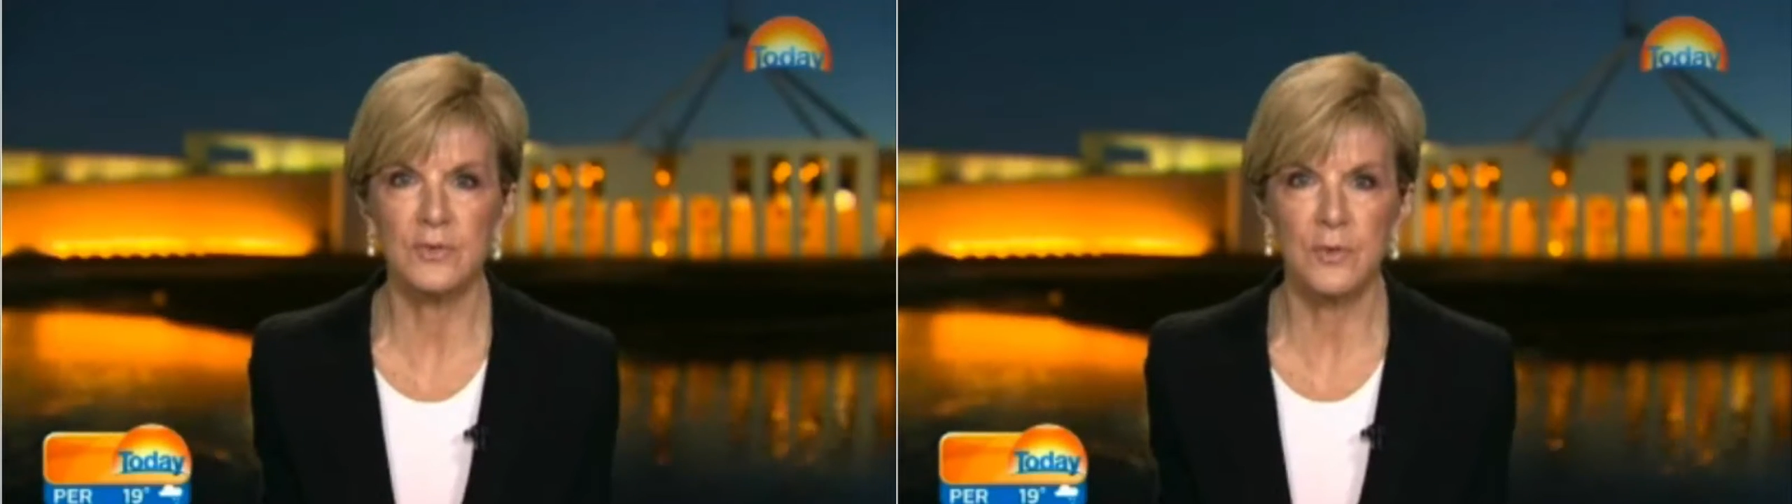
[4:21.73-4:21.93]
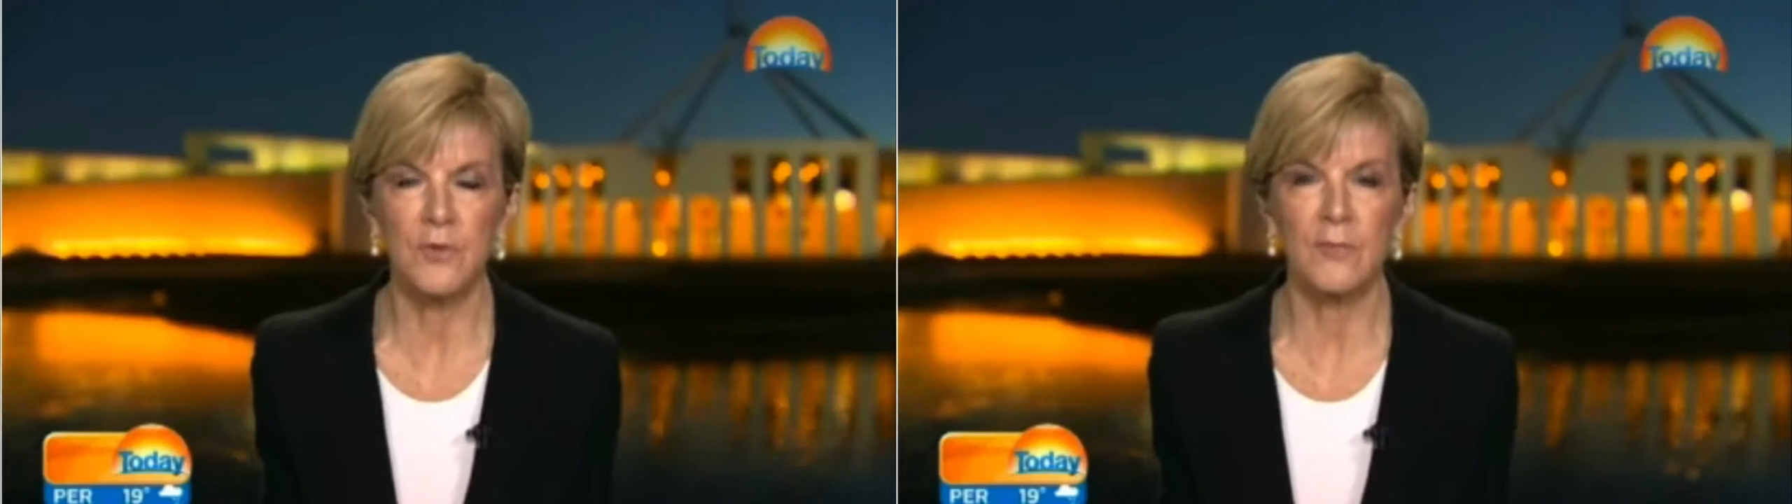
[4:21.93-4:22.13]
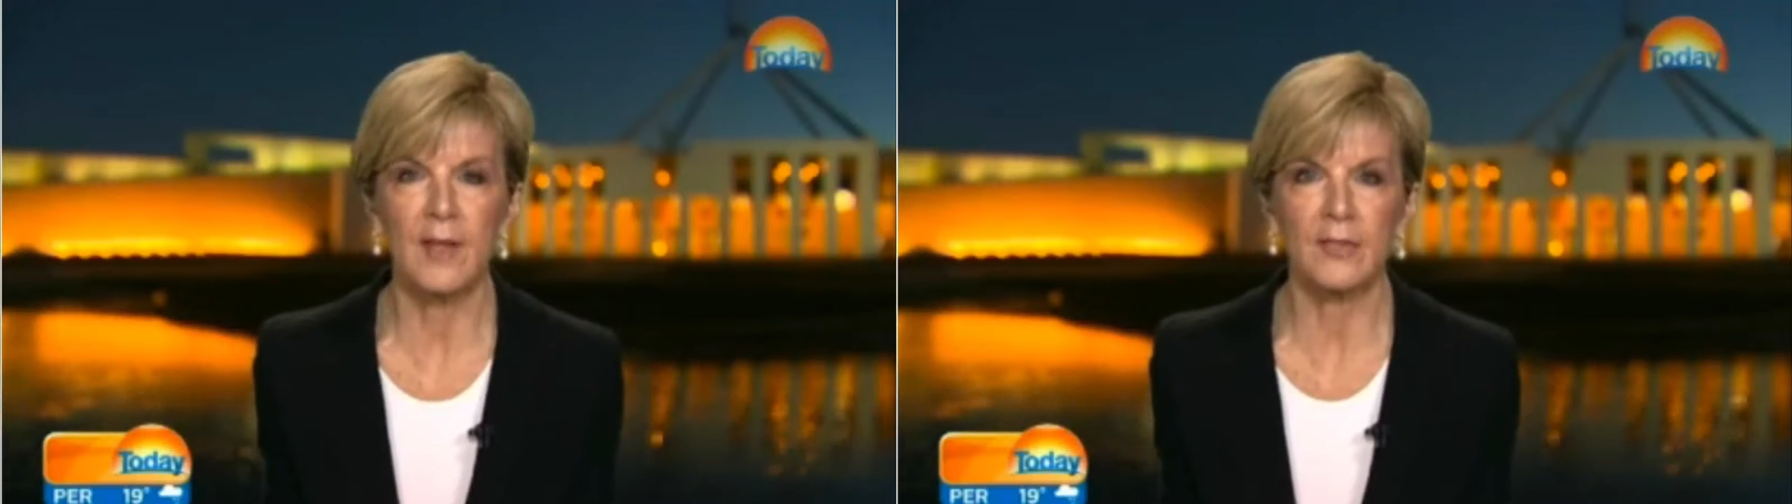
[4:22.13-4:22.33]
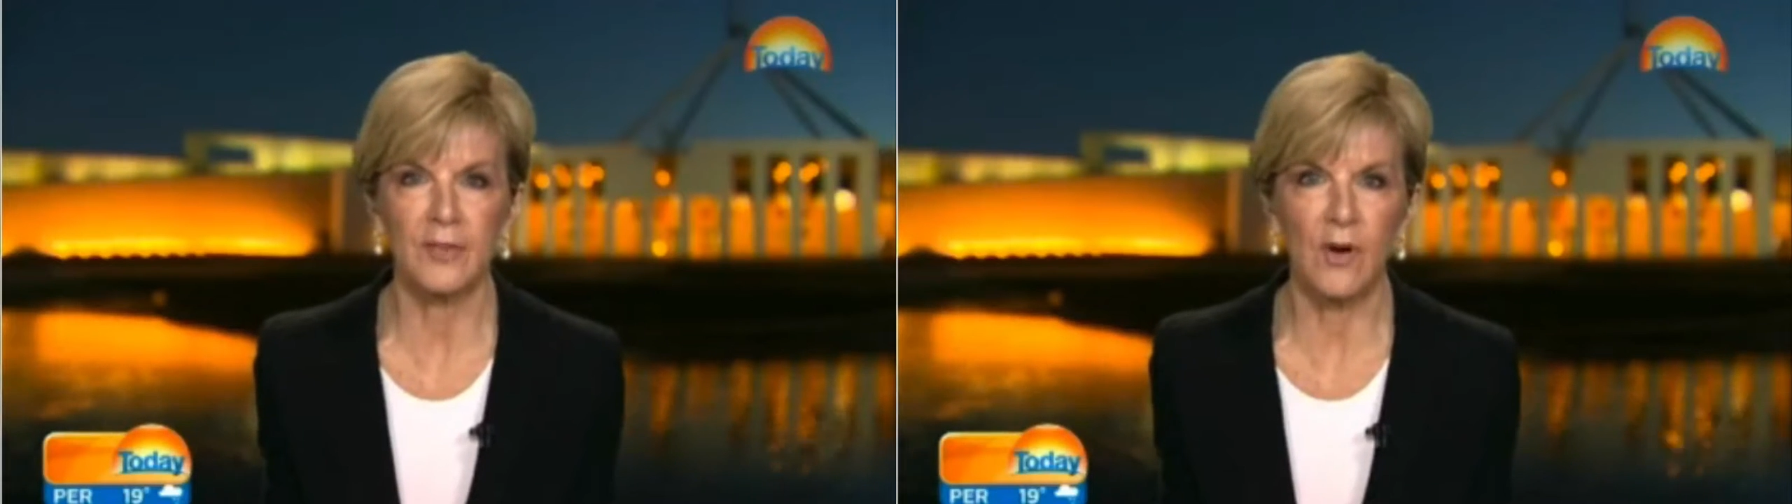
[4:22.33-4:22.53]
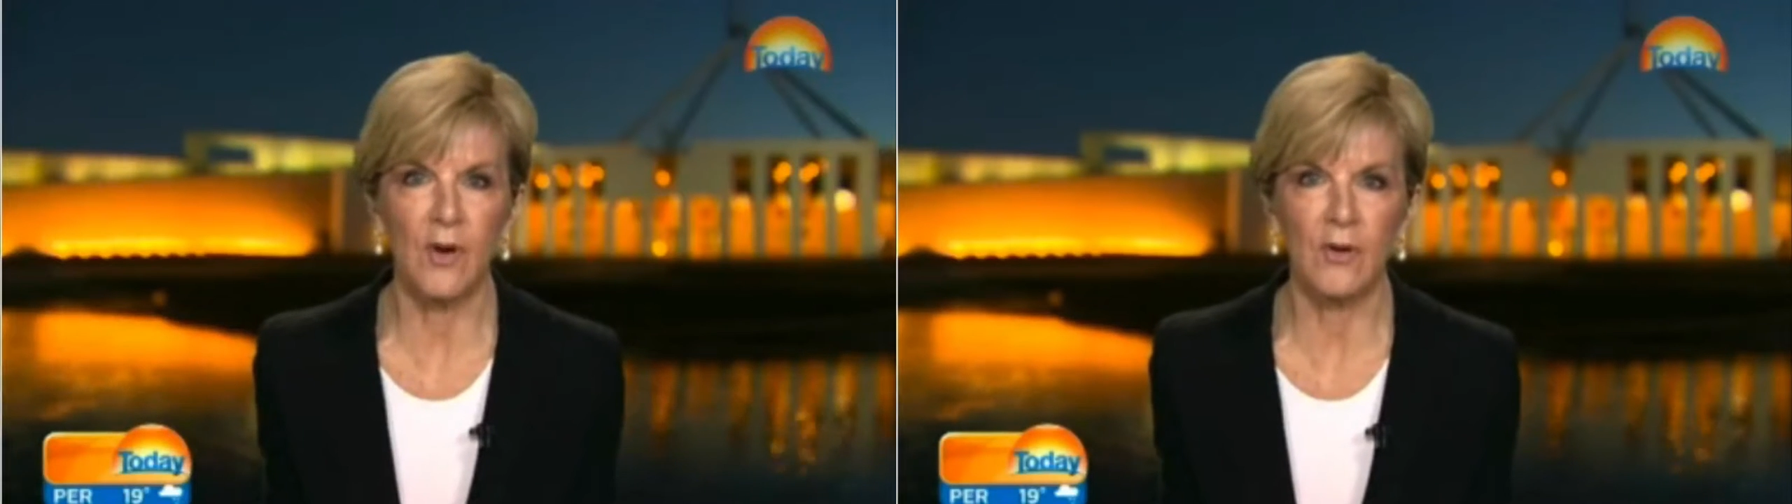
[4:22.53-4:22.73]
12
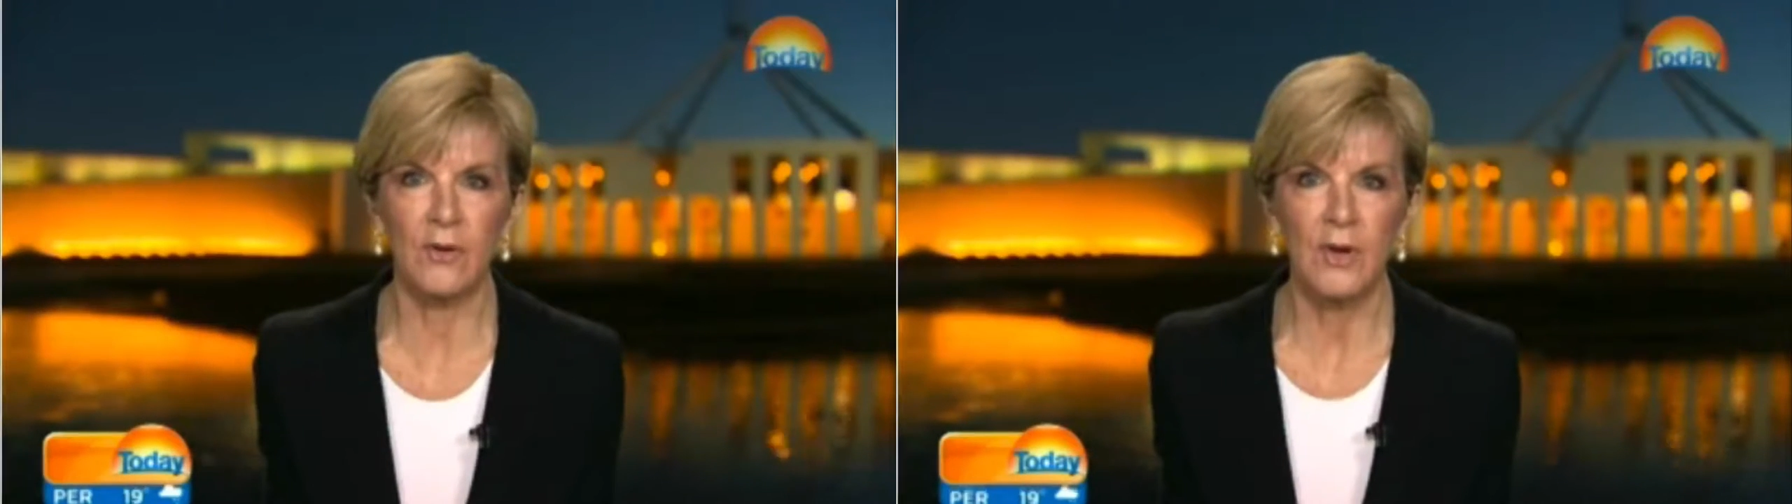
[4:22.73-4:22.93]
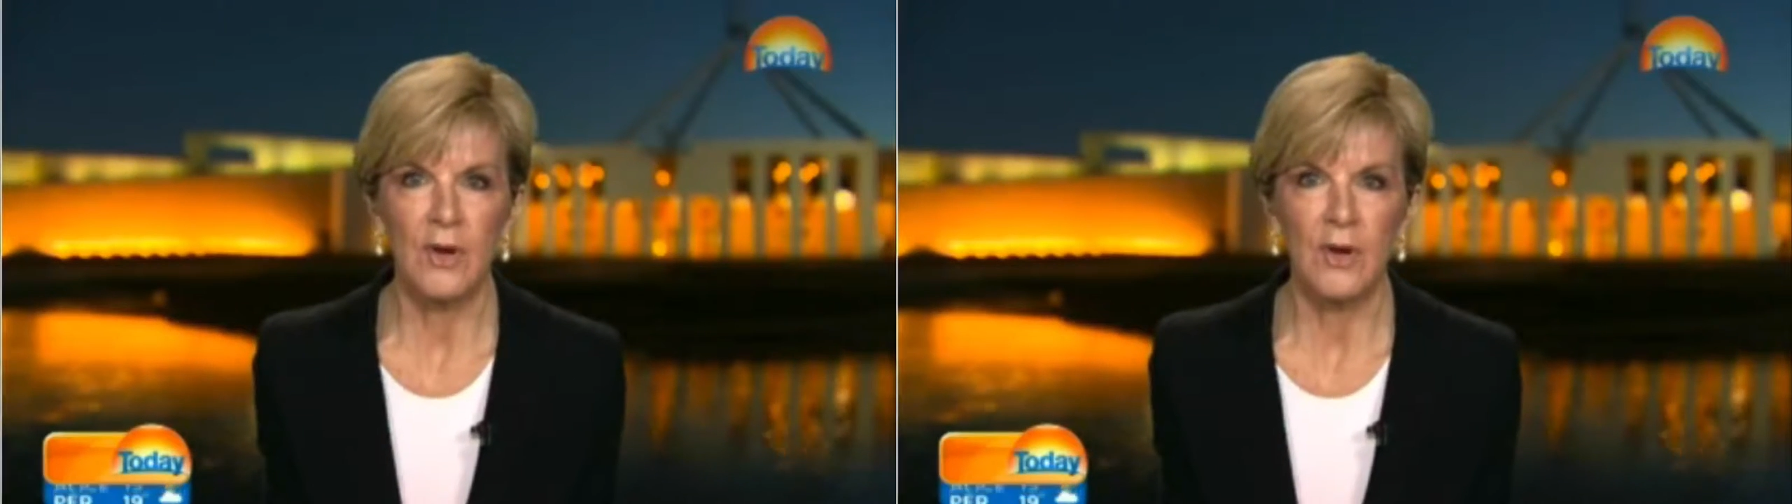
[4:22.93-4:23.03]
months on